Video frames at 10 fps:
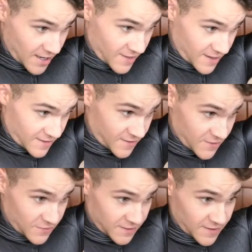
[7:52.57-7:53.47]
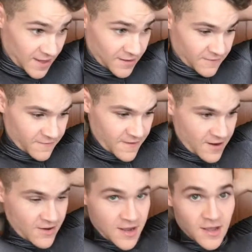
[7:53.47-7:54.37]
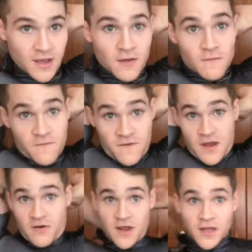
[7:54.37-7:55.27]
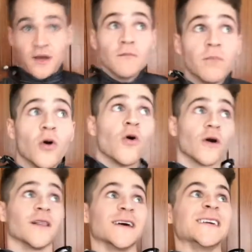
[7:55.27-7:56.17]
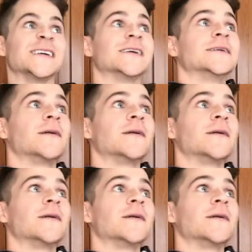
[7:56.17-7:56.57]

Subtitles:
And then a suit that is very, very poorly